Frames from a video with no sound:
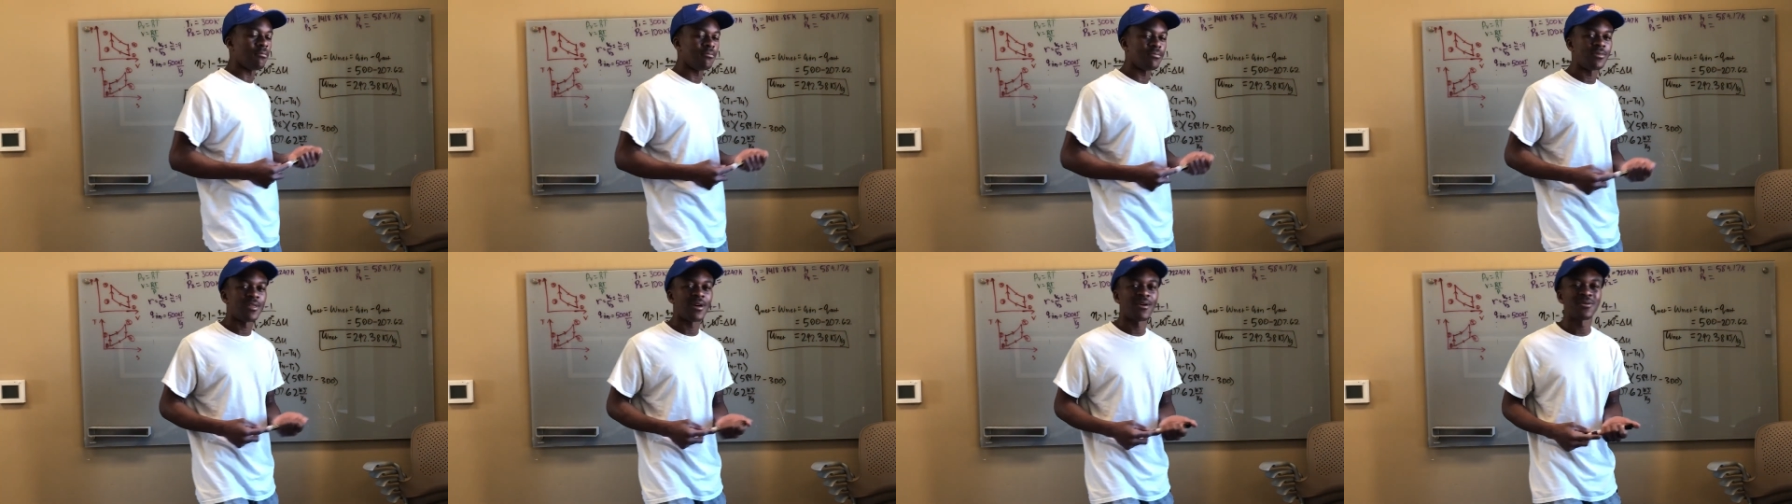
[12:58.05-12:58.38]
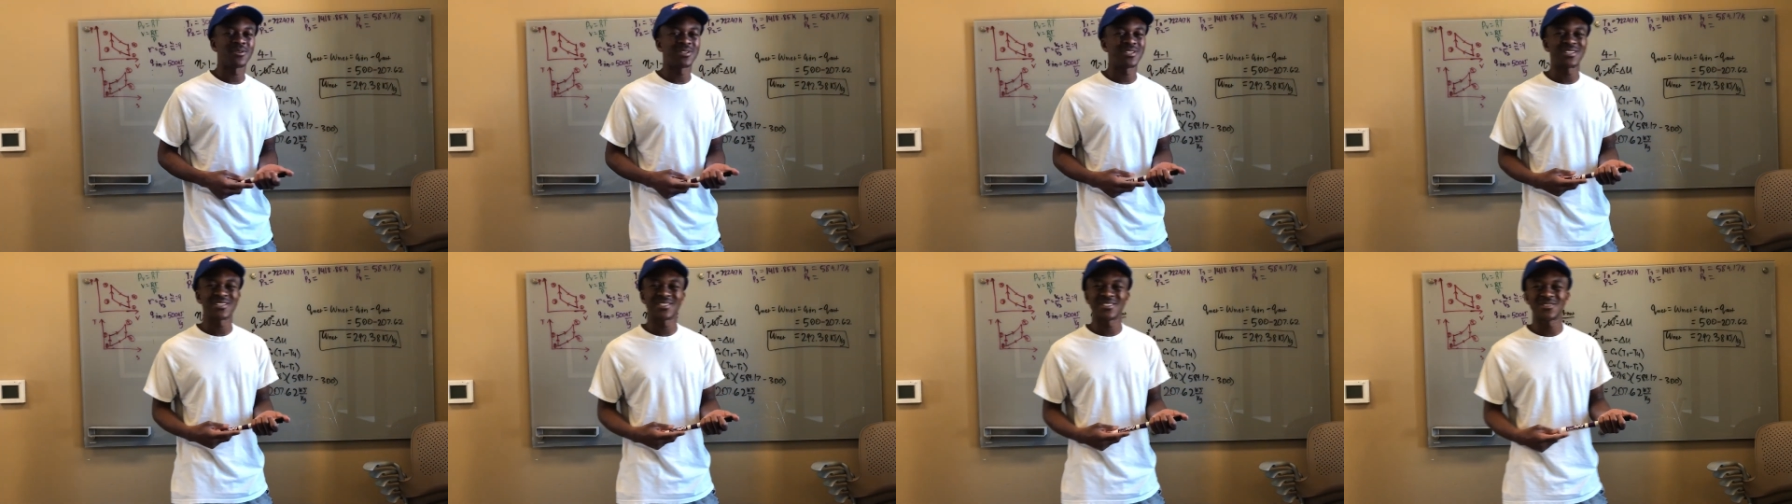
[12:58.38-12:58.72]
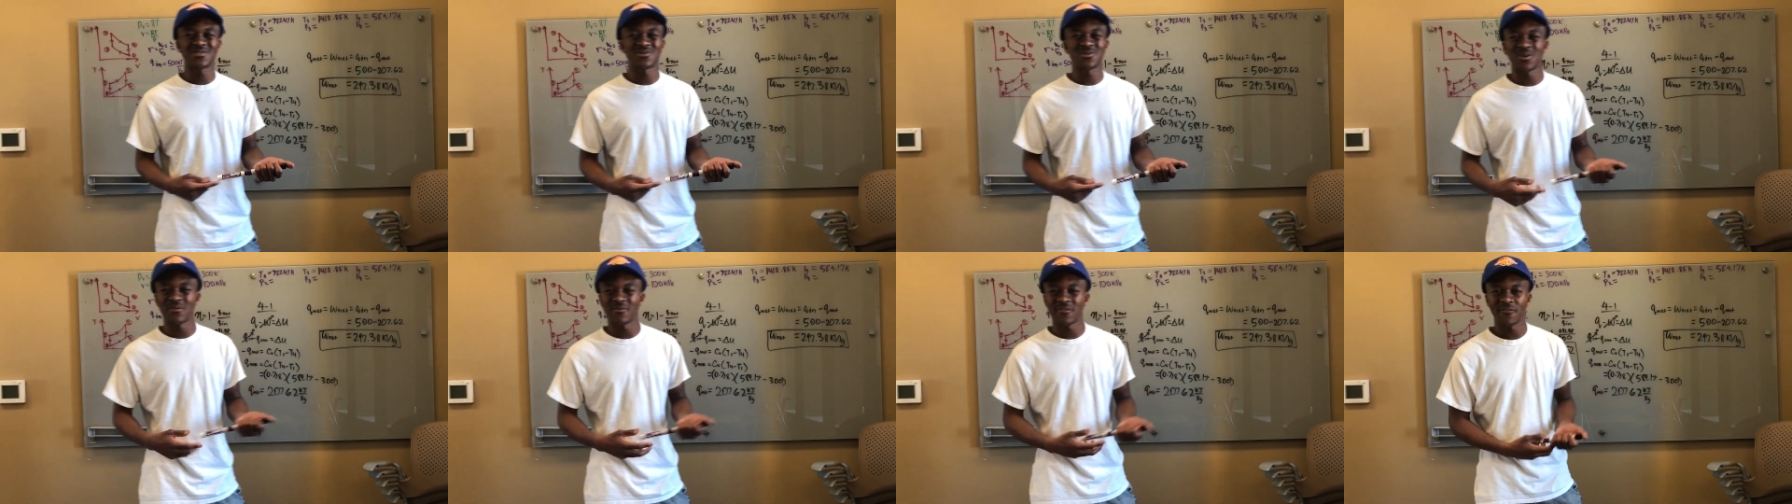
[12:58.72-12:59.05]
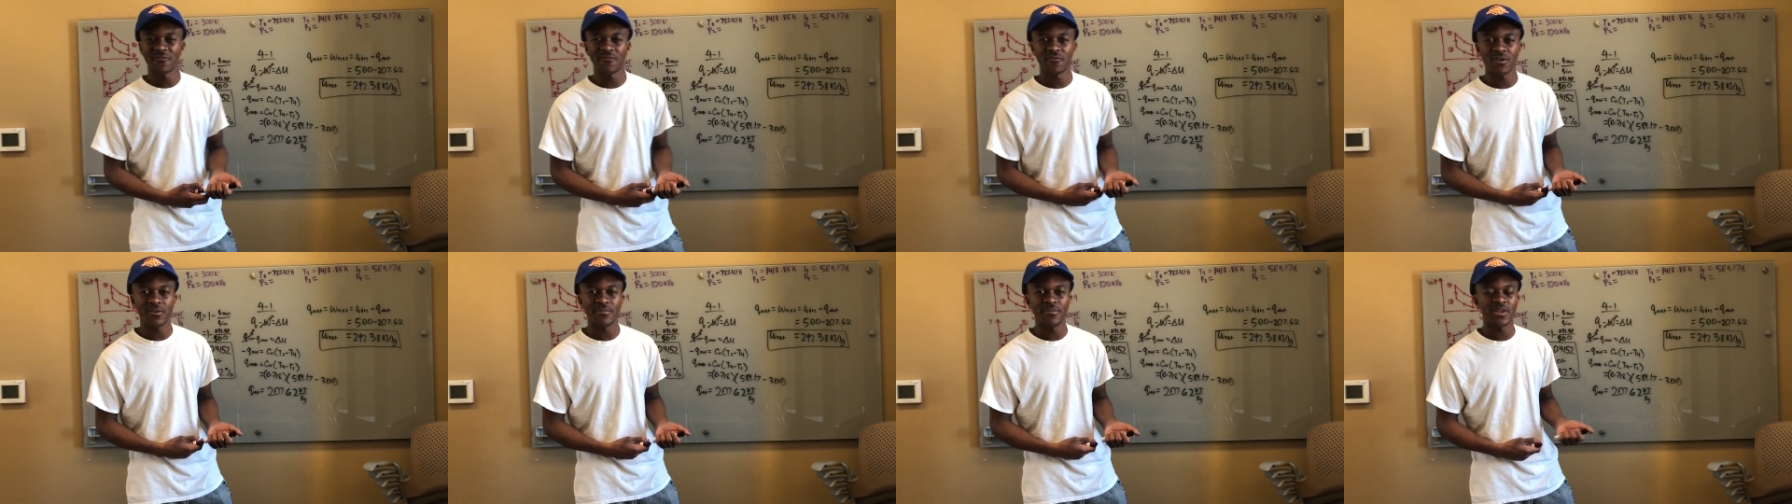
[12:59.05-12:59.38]
That was just sort of a
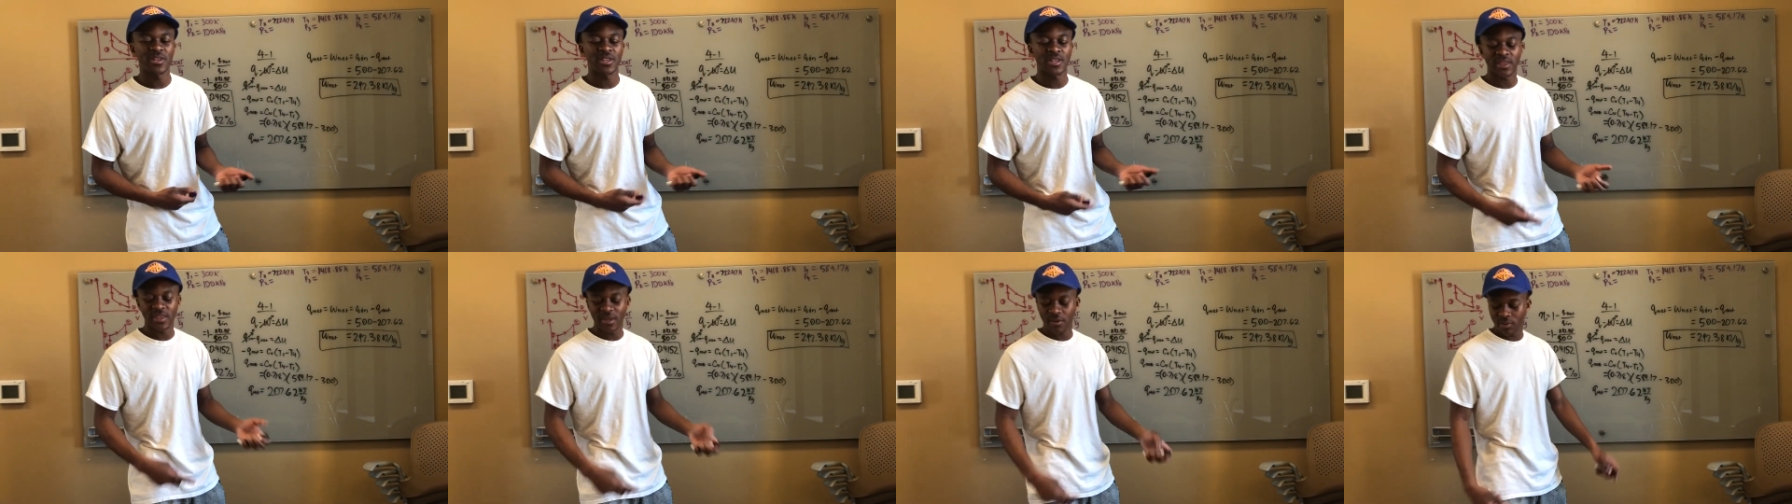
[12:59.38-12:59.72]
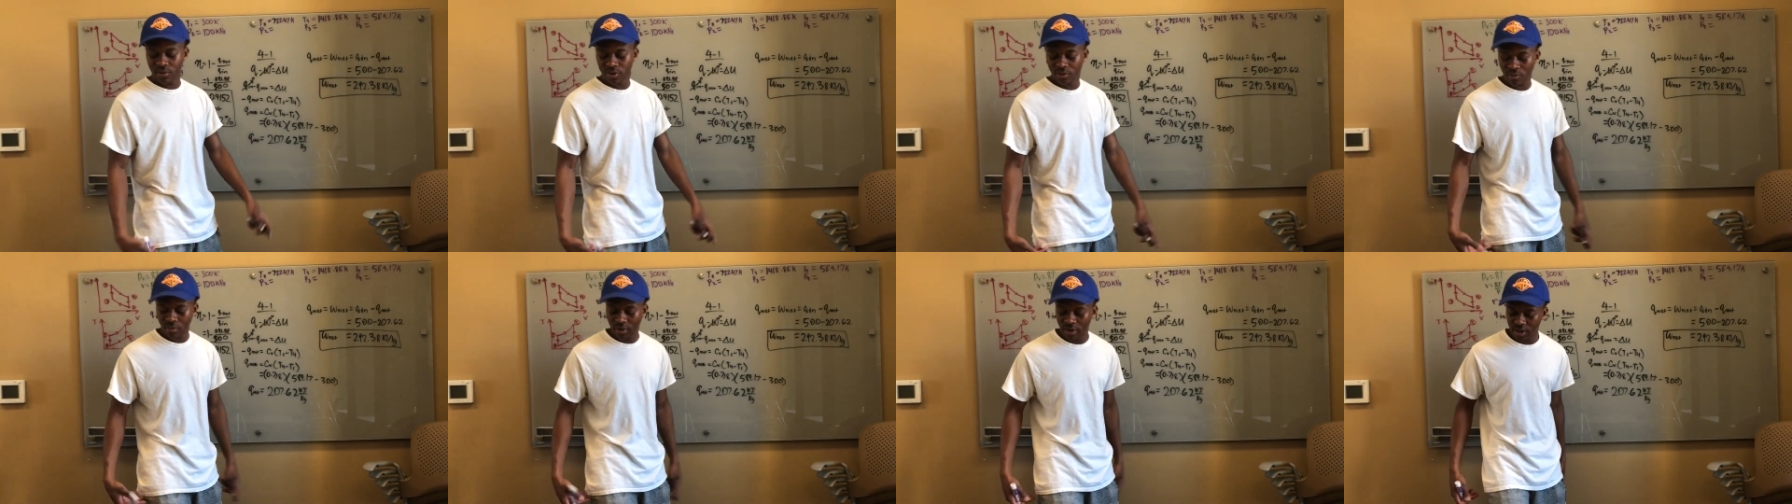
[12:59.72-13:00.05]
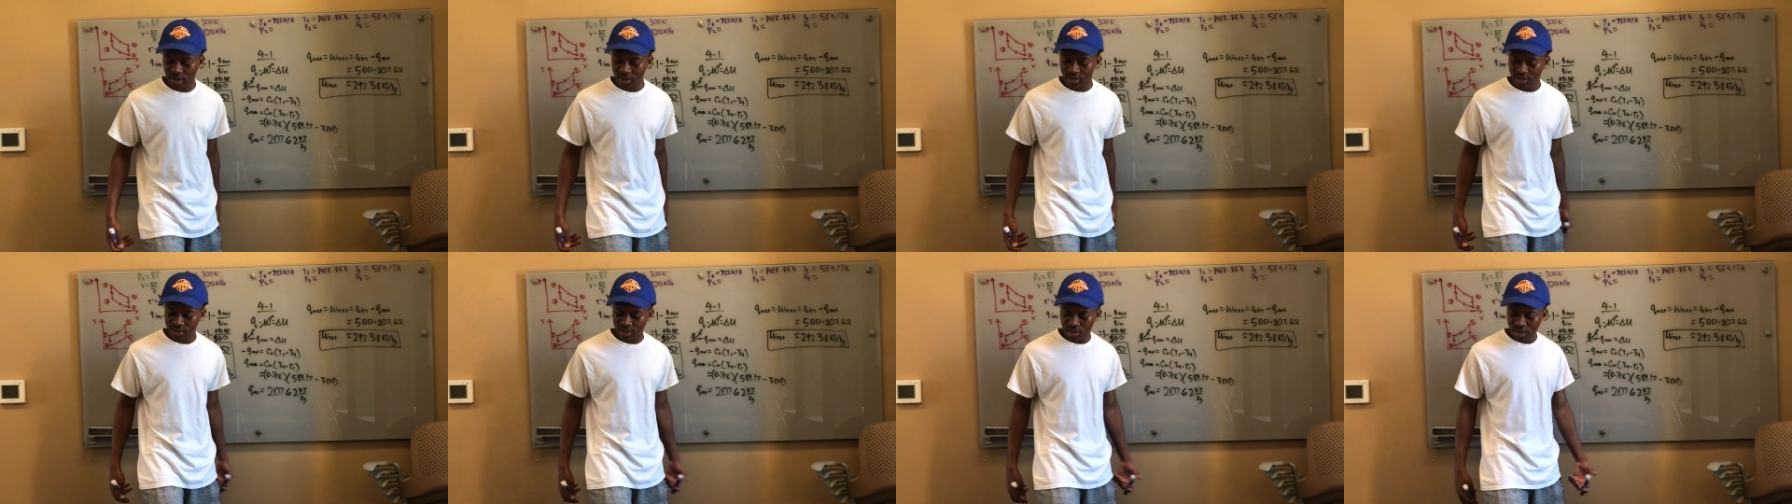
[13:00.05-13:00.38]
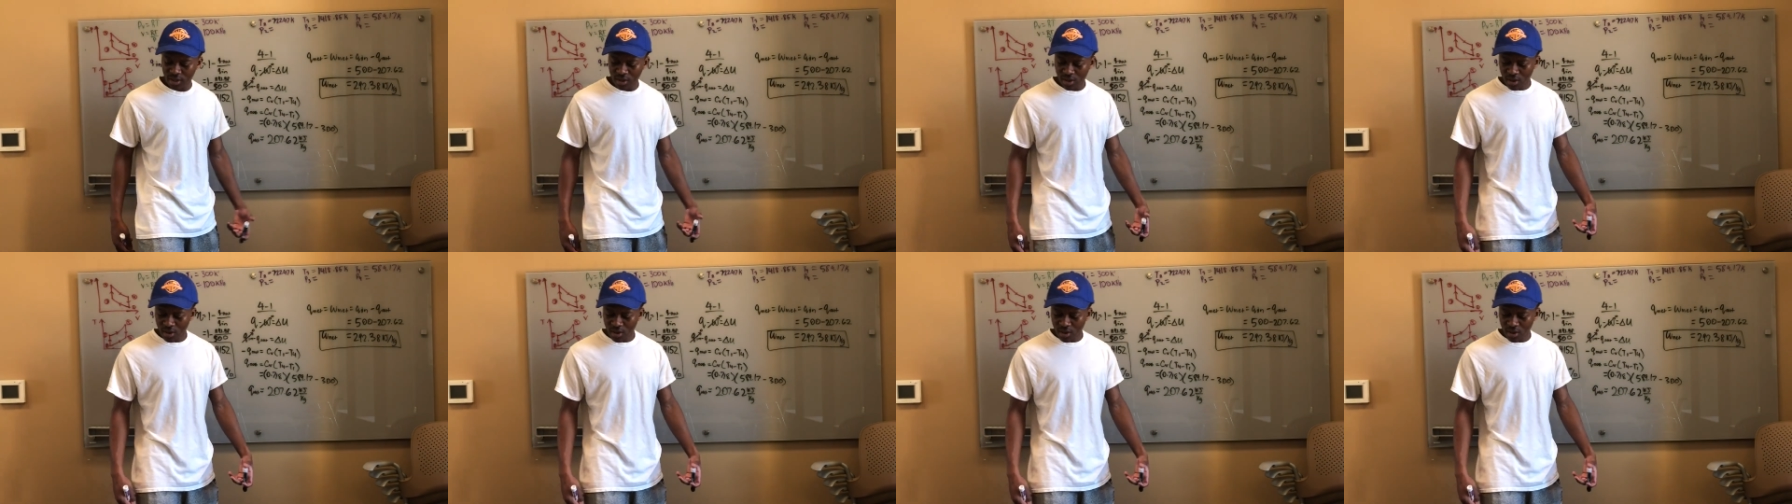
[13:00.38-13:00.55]
freebie that they were throwing us.